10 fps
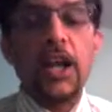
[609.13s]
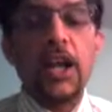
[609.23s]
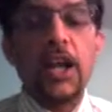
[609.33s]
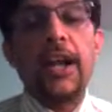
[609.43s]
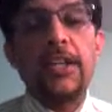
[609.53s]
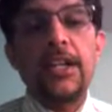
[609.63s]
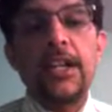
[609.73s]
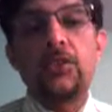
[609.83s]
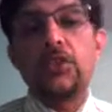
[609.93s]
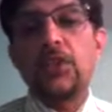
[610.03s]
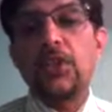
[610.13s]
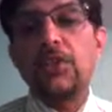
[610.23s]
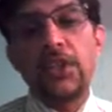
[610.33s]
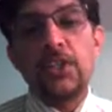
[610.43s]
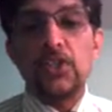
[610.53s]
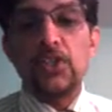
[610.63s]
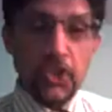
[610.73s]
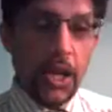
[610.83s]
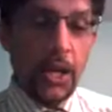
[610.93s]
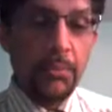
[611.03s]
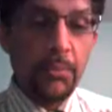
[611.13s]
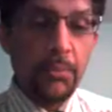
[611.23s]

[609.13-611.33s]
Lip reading: and it was a real shame